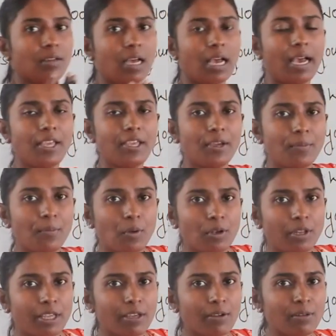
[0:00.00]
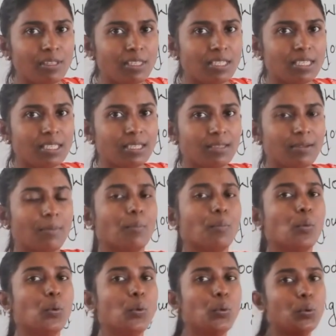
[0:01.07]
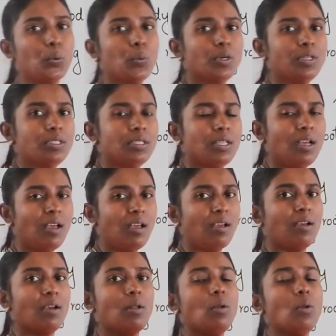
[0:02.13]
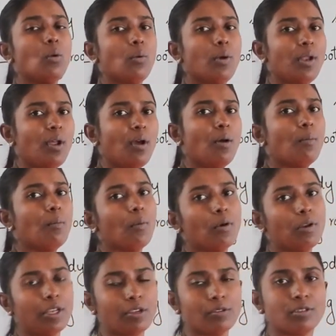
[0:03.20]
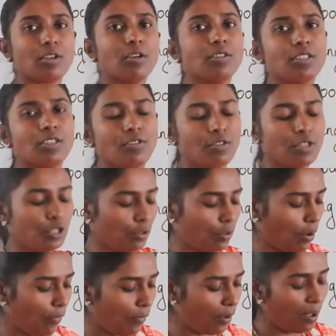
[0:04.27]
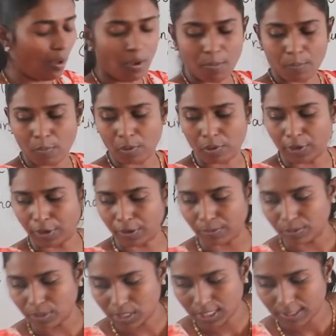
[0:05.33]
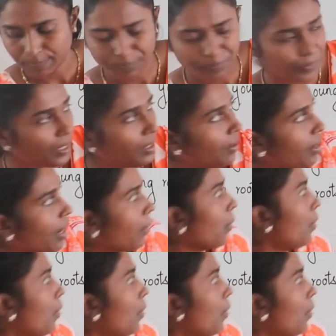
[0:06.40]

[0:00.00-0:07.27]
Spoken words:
Higher molecules move towards the lower molecules, concentration of molecules. Now,